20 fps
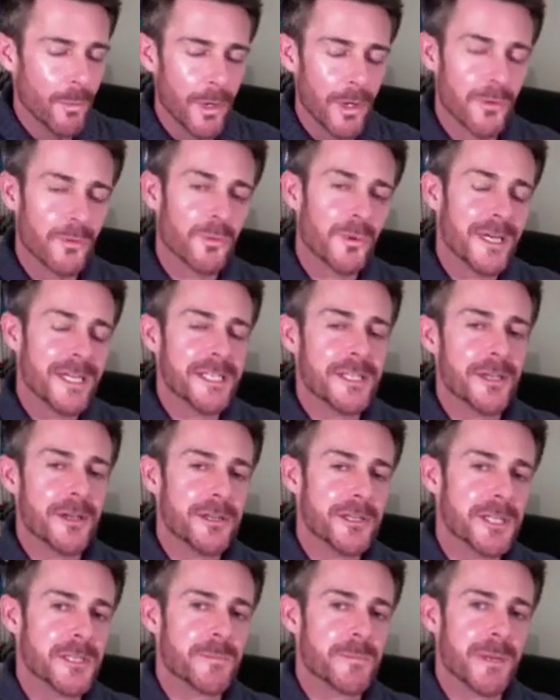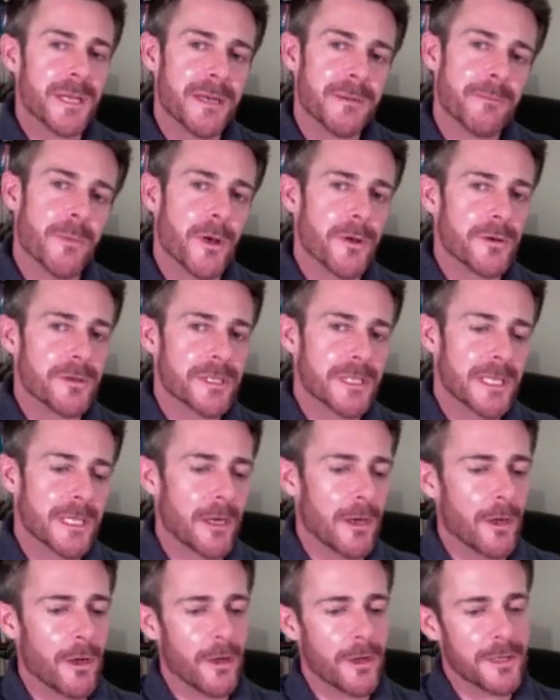while research has been
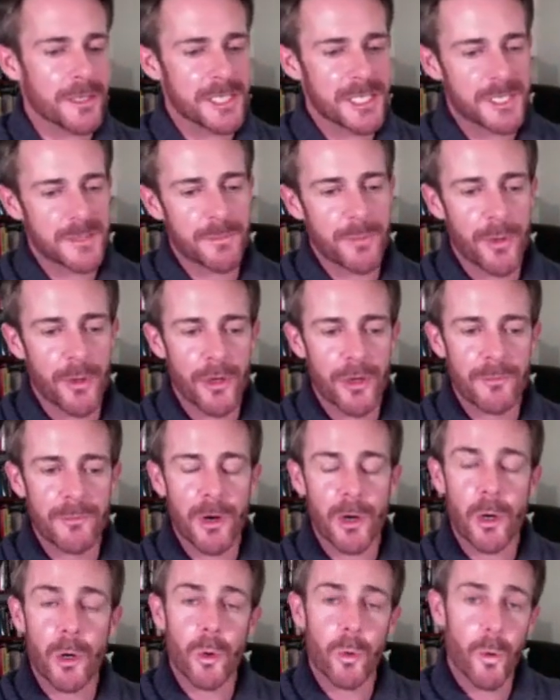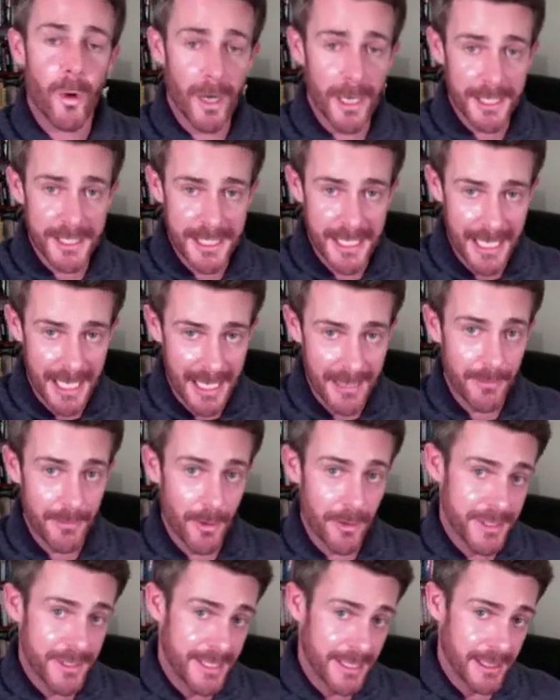mostly on sperm quality and
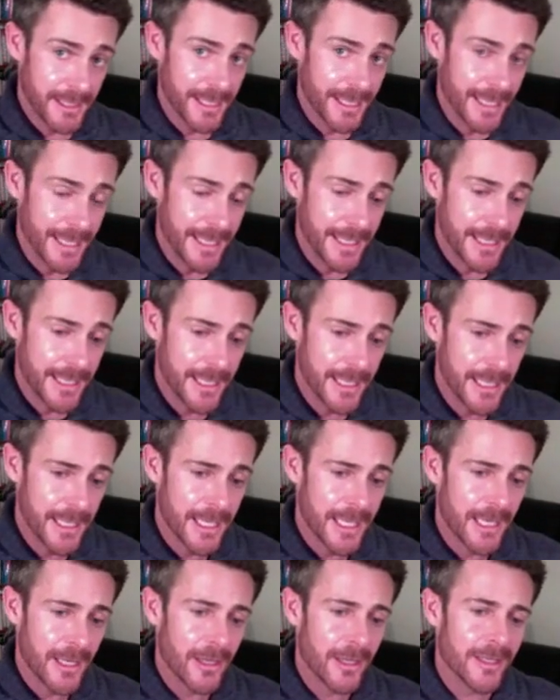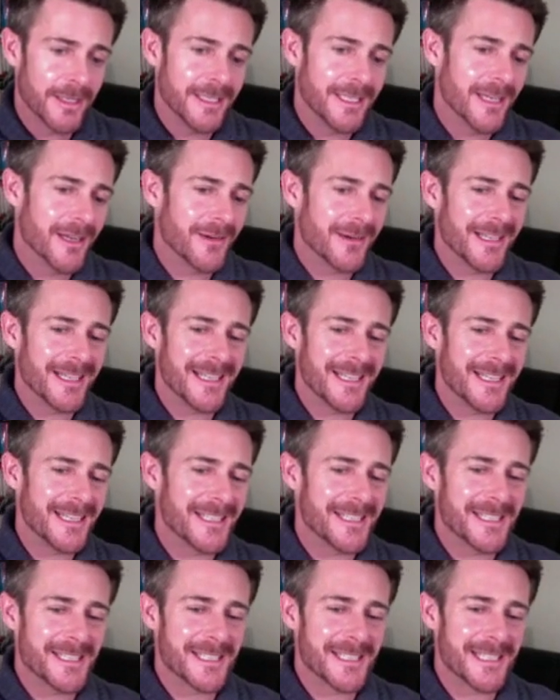motility, you know, it,
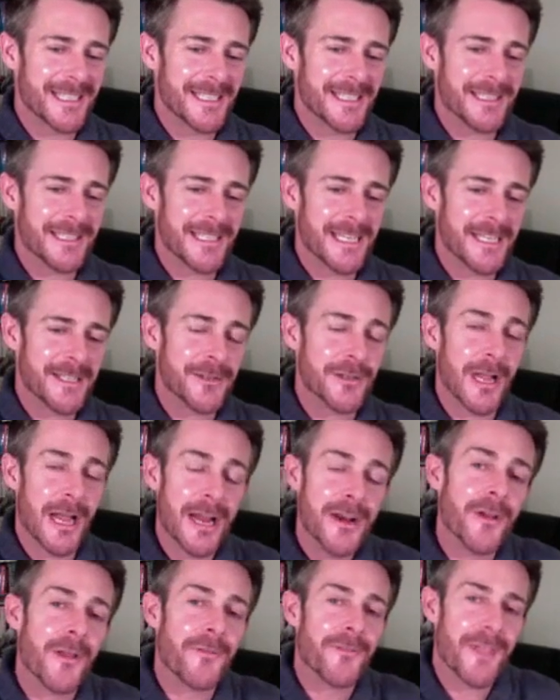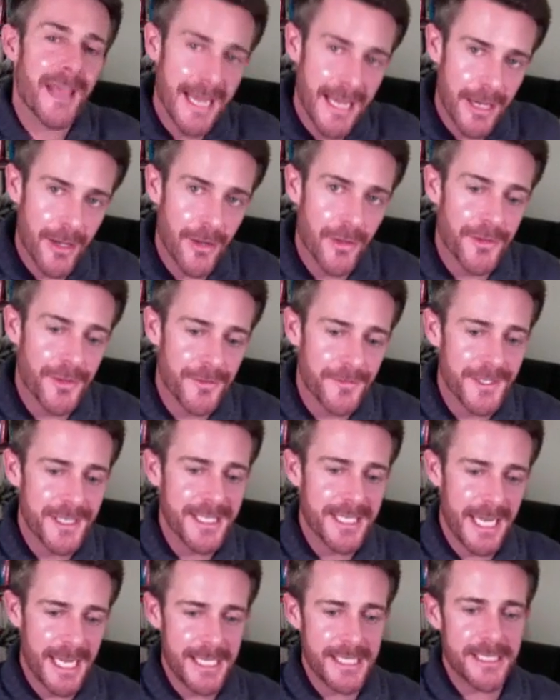it's it, it not, not the health of
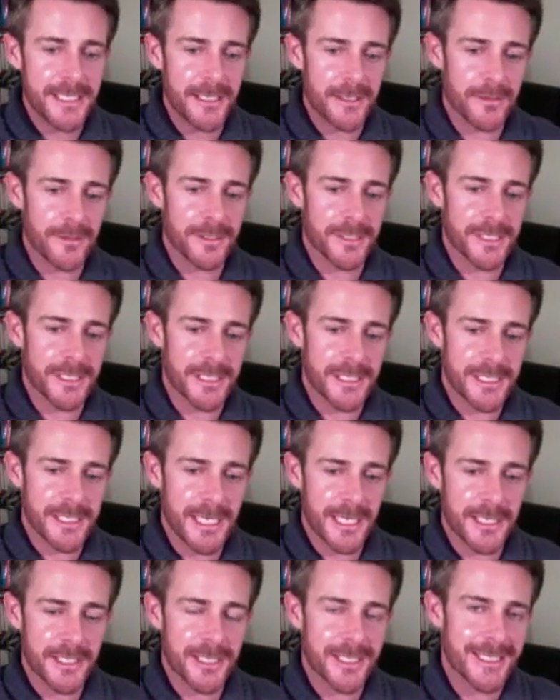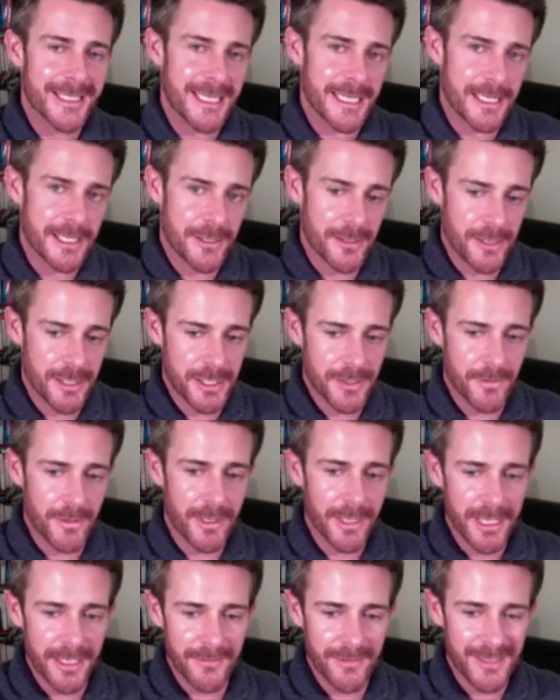the testicles as such and
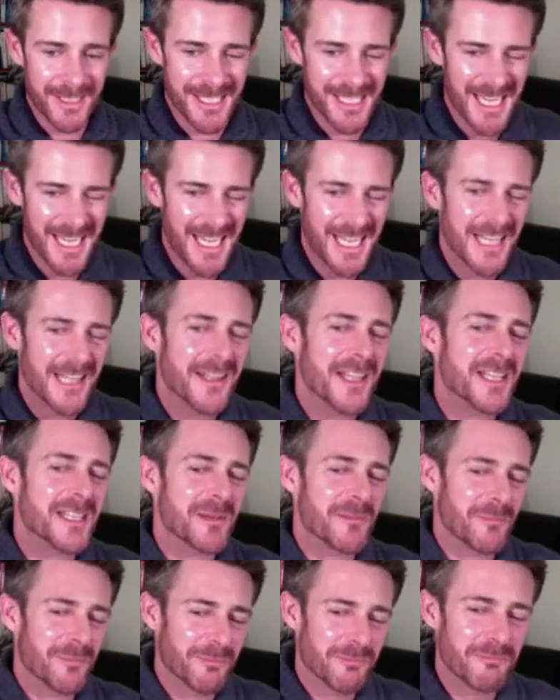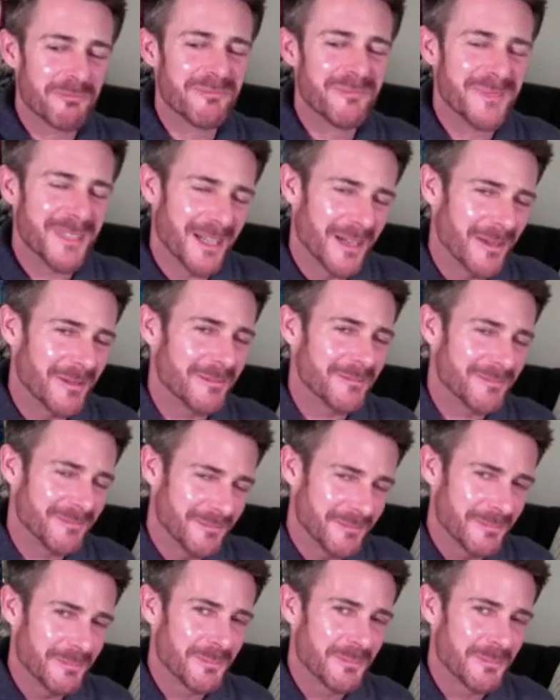testosterone levels. There's a you know